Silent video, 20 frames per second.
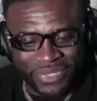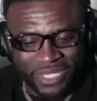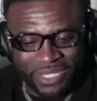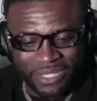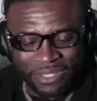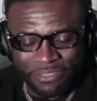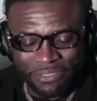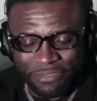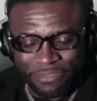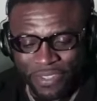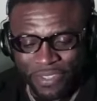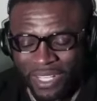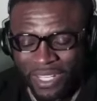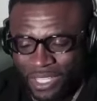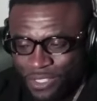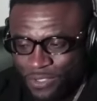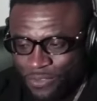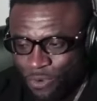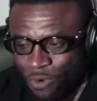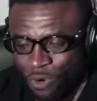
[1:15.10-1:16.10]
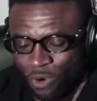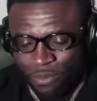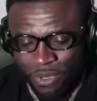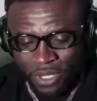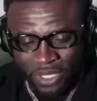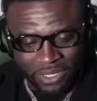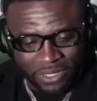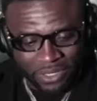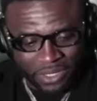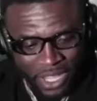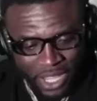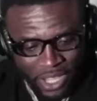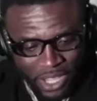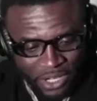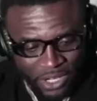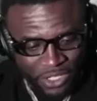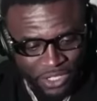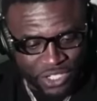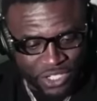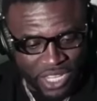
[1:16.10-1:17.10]
feelings for, but they
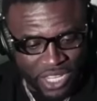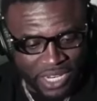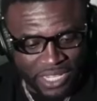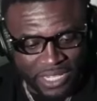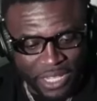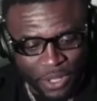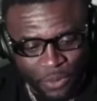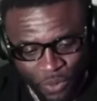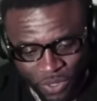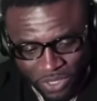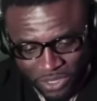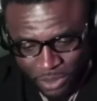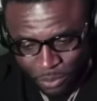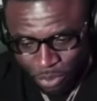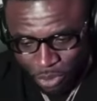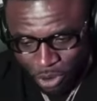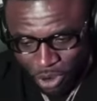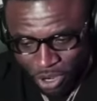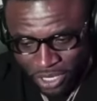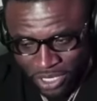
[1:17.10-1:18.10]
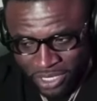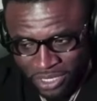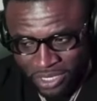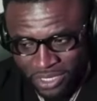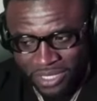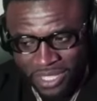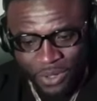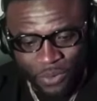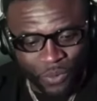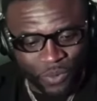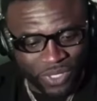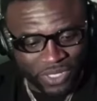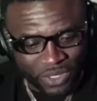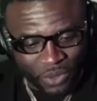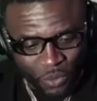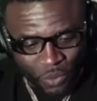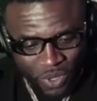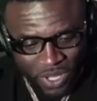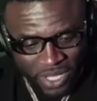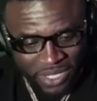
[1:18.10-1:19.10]
understand that they want the party, they want
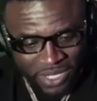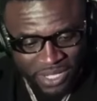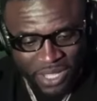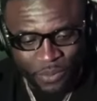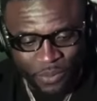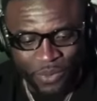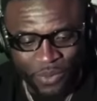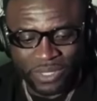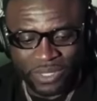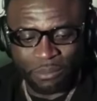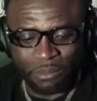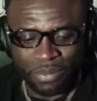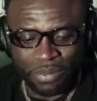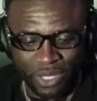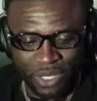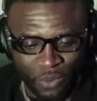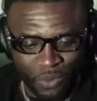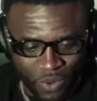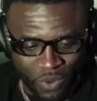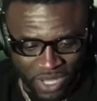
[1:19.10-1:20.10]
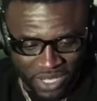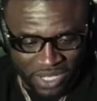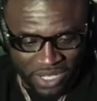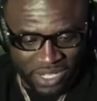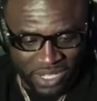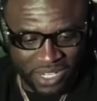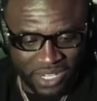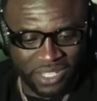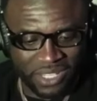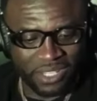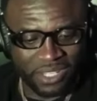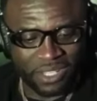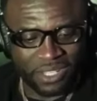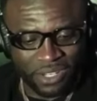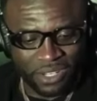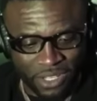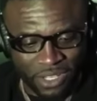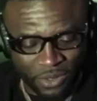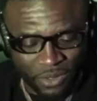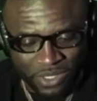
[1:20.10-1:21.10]
the wedding, they want the big wedding.
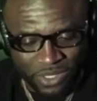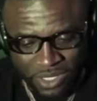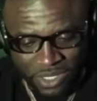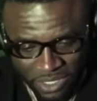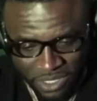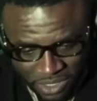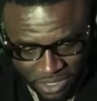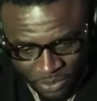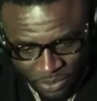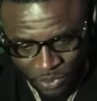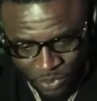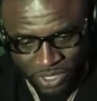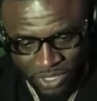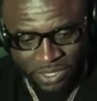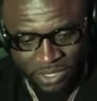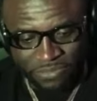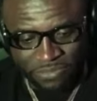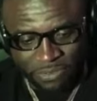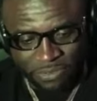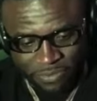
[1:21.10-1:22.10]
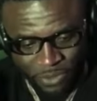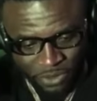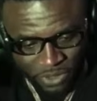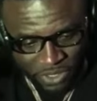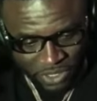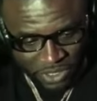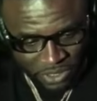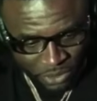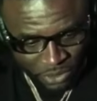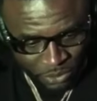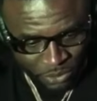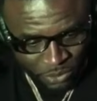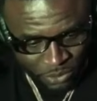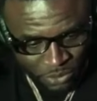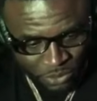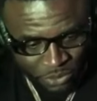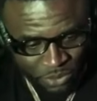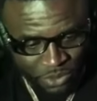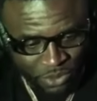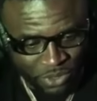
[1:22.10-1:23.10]
You know, the, they want to fulfill their
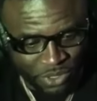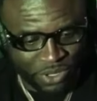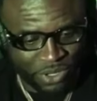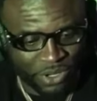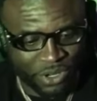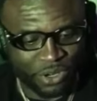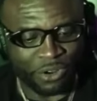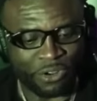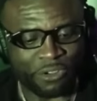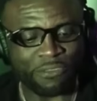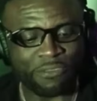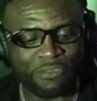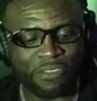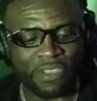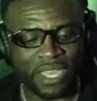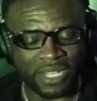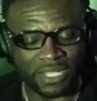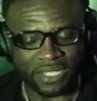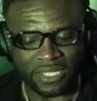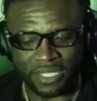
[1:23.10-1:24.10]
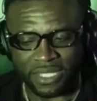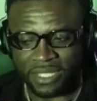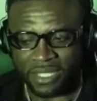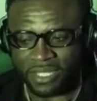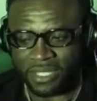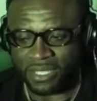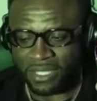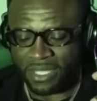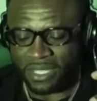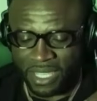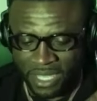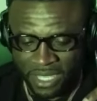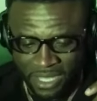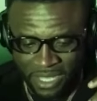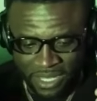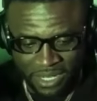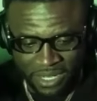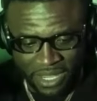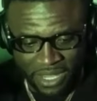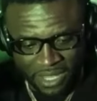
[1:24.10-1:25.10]
little girl fantasies,
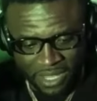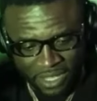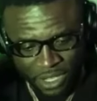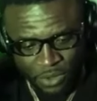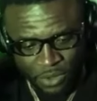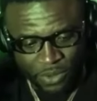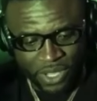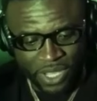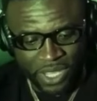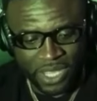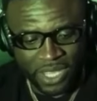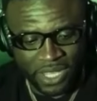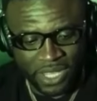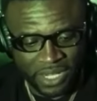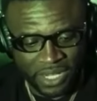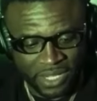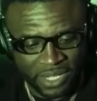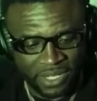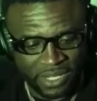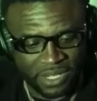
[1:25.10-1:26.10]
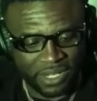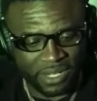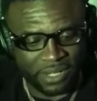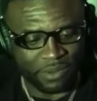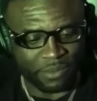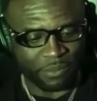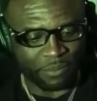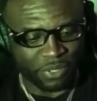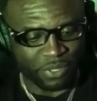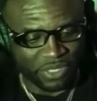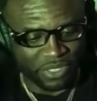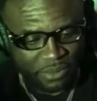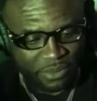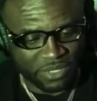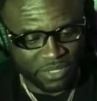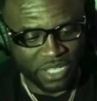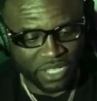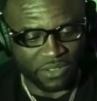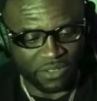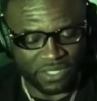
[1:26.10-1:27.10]
and they go ahead and put
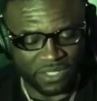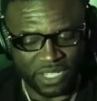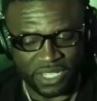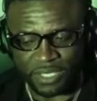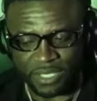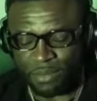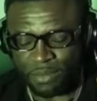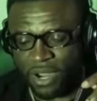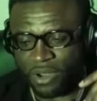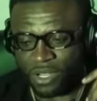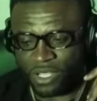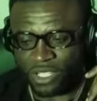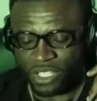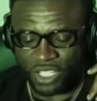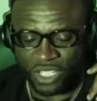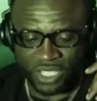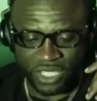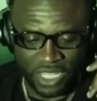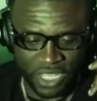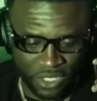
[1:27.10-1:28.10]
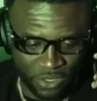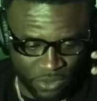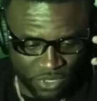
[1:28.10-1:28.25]
themselves in these marriages. And